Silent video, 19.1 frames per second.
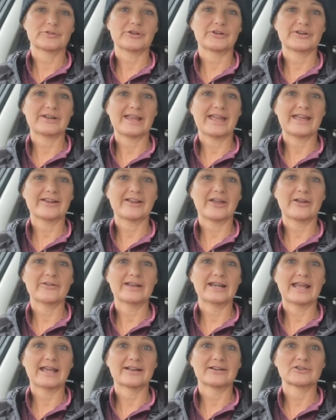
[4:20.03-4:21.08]
gonna get
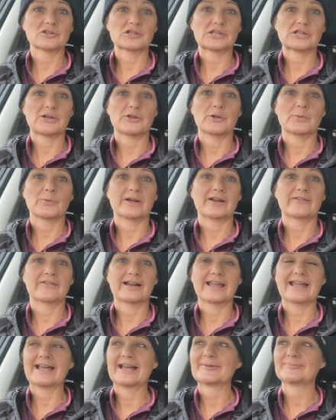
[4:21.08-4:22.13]
going and I'll show you where
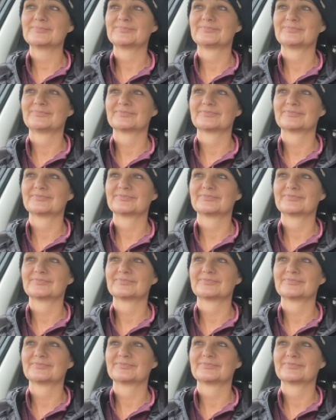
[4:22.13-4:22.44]
I am.